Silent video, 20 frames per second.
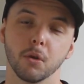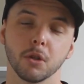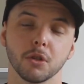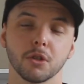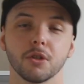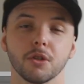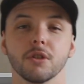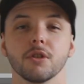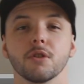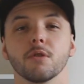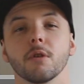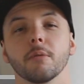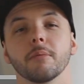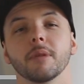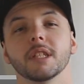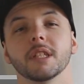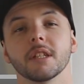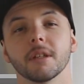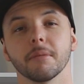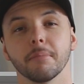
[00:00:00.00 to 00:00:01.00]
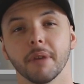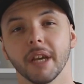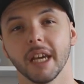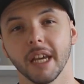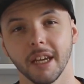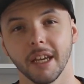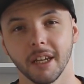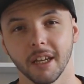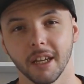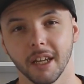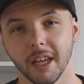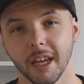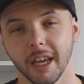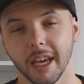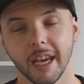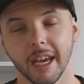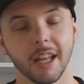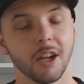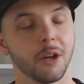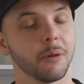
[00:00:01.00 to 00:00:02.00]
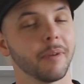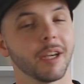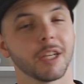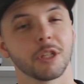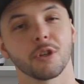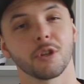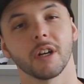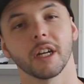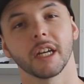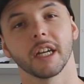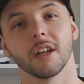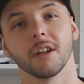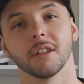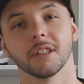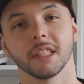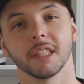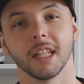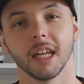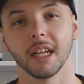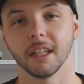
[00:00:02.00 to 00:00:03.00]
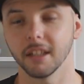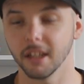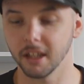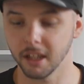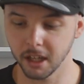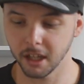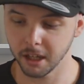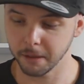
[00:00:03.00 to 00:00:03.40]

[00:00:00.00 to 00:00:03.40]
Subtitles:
what shoes you want me to compare, and I'll make sure I get onto that.